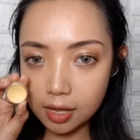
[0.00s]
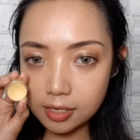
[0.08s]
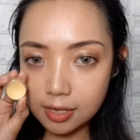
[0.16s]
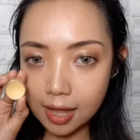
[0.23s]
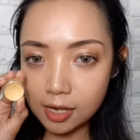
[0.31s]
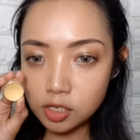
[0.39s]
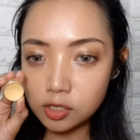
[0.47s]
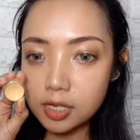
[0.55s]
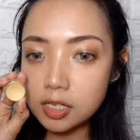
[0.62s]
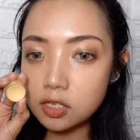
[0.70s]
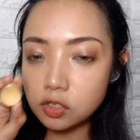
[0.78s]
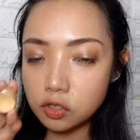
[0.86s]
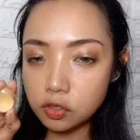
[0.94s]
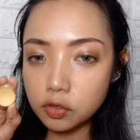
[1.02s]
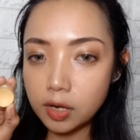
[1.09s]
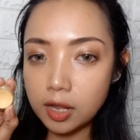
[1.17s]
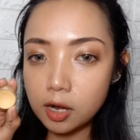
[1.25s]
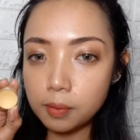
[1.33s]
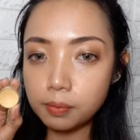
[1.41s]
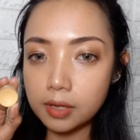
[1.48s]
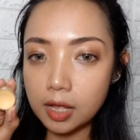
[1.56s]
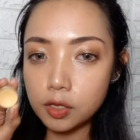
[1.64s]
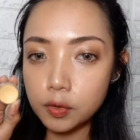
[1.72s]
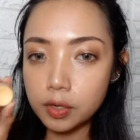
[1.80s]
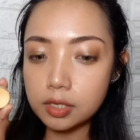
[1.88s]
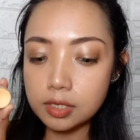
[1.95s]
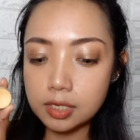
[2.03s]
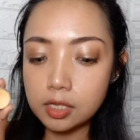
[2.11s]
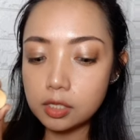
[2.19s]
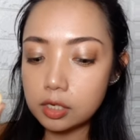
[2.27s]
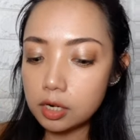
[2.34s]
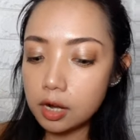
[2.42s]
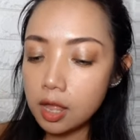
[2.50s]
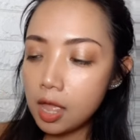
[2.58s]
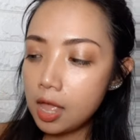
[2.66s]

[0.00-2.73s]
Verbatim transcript: it's actually straight up yellow concealer